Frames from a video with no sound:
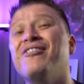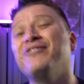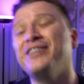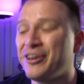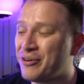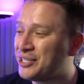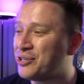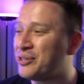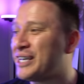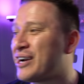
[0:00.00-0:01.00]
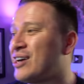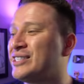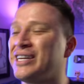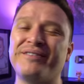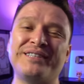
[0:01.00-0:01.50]
hopefully you enjoyed the
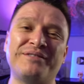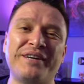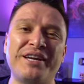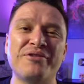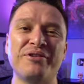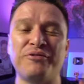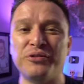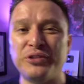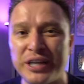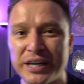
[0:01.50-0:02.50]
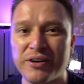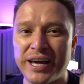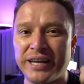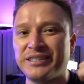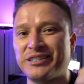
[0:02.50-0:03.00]
content of this video. If you did, go ahead and